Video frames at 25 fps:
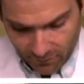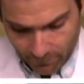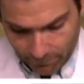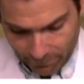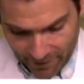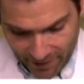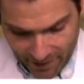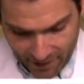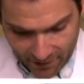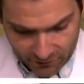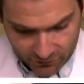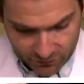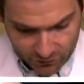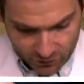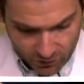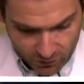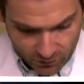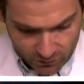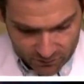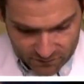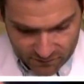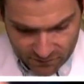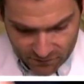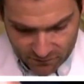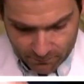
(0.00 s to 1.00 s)
the back though,
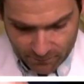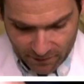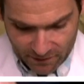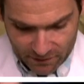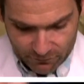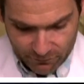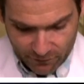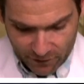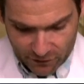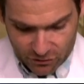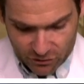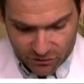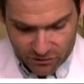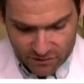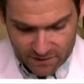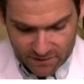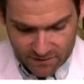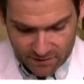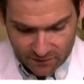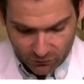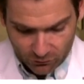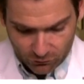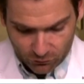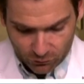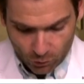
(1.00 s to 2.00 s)
it says manufacturer
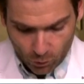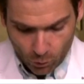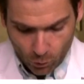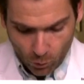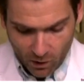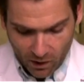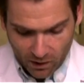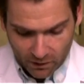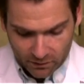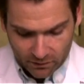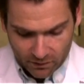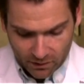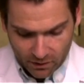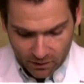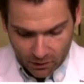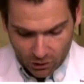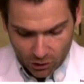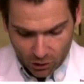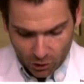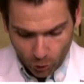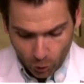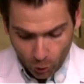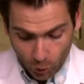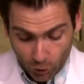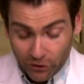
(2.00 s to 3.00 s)
details. Guangdong
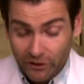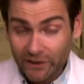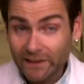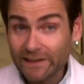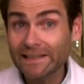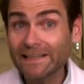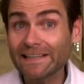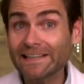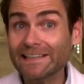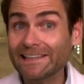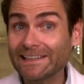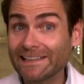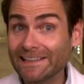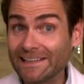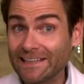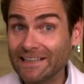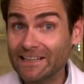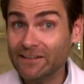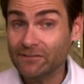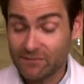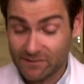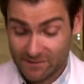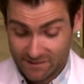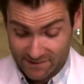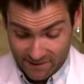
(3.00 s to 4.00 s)
Golden
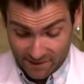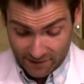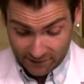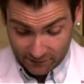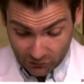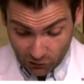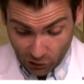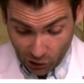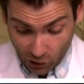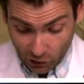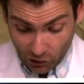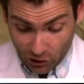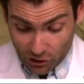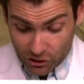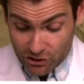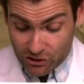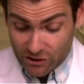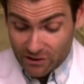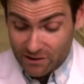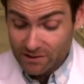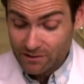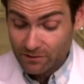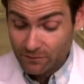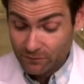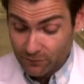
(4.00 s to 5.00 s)
Leaves
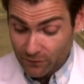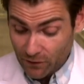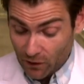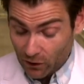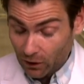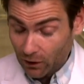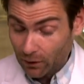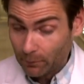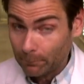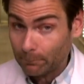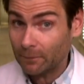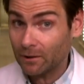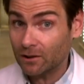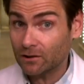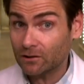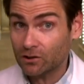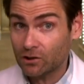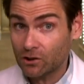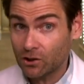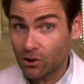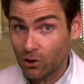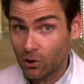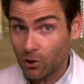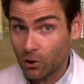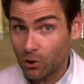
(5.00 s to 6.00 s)
Technology Development
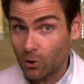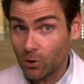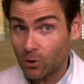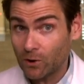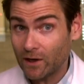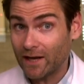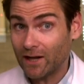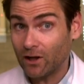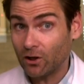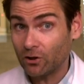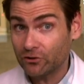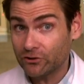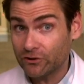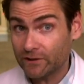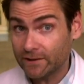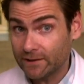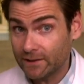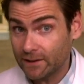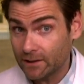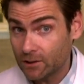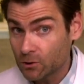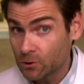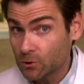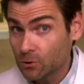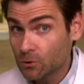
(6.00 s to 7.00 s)
Co.
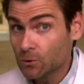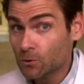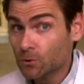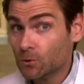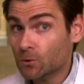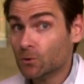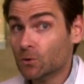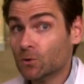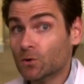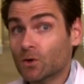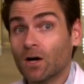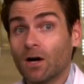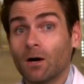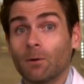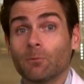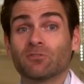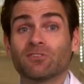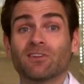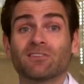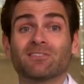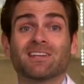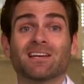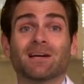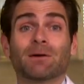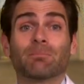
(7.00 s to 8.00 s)
Limited Almost
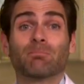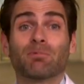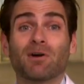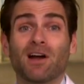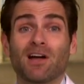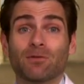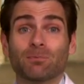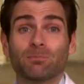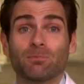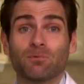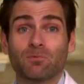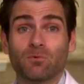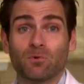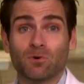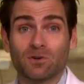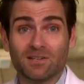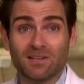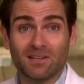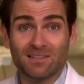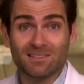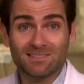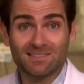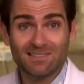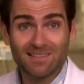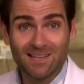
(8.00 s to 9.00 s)
have to take a breath before
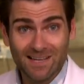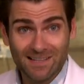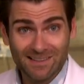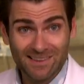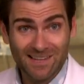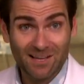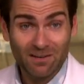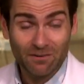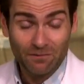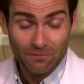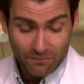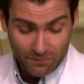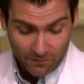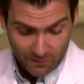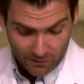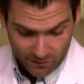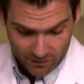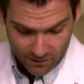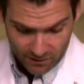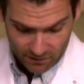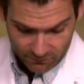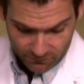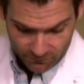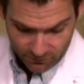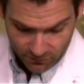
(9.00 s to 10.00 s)
done saying that
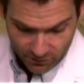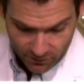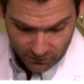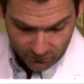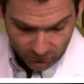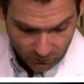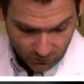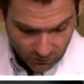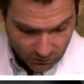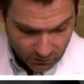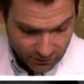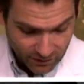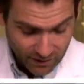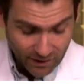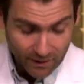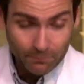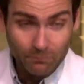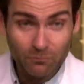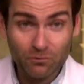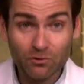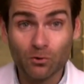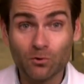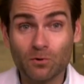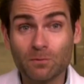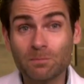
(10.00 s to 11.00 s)
very, very long
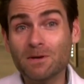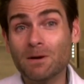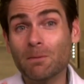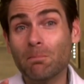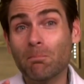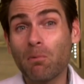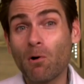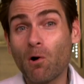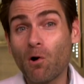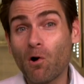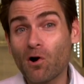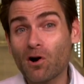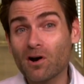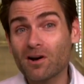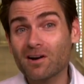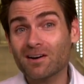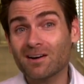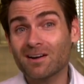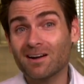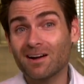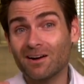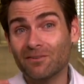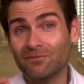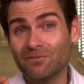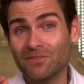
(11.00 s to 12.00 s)
name. So to be a
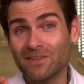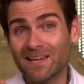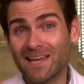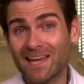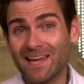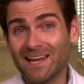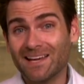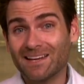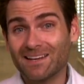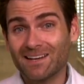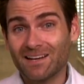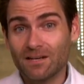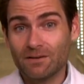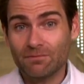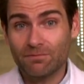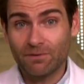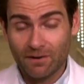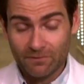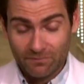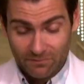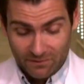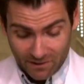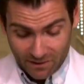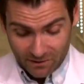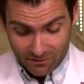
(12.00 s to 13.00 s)
part of the K N
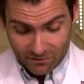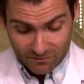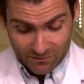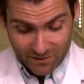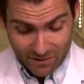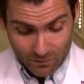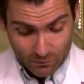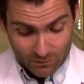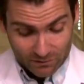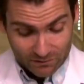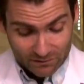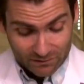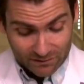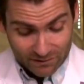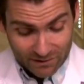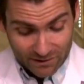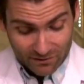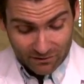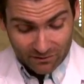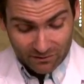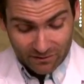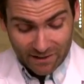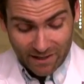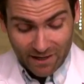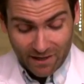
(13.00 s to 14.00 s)
ninety-five standard, they would
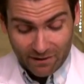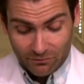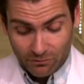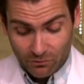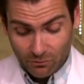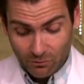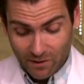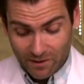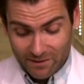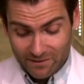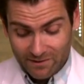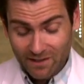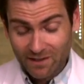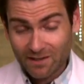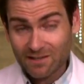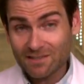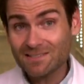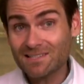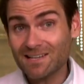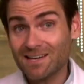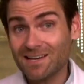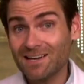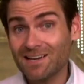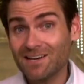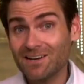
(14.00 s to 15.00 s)
literally have to write that
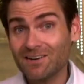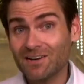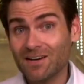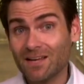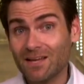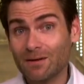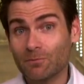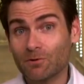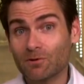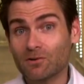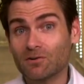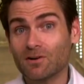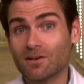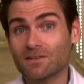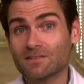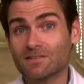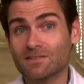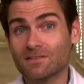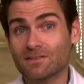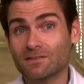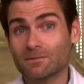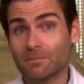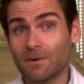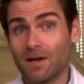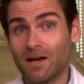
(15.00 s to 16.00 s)
entire name across
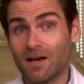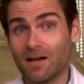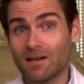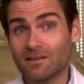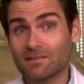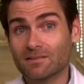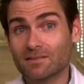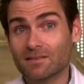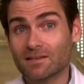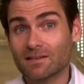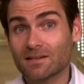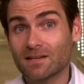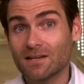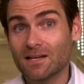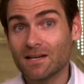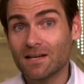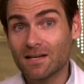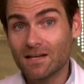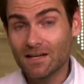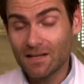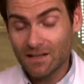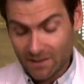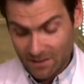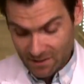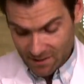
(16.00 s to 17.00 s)
this mask.
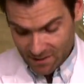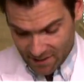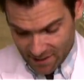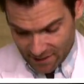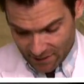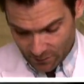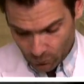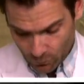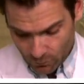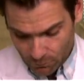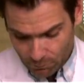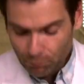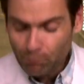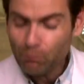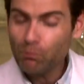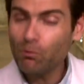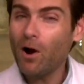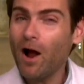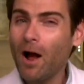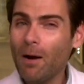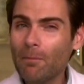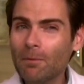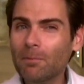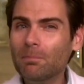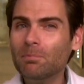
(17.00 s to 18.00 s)
And it would
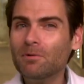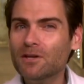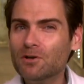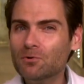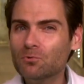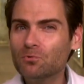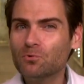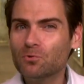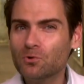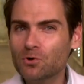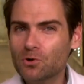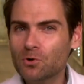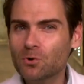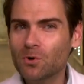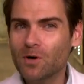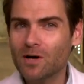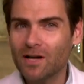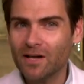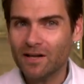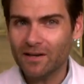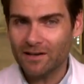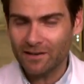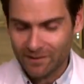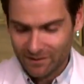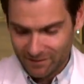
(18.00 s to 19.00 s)
probably
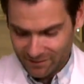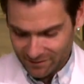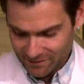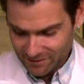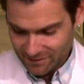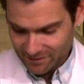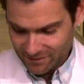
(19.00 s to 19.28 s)
ruin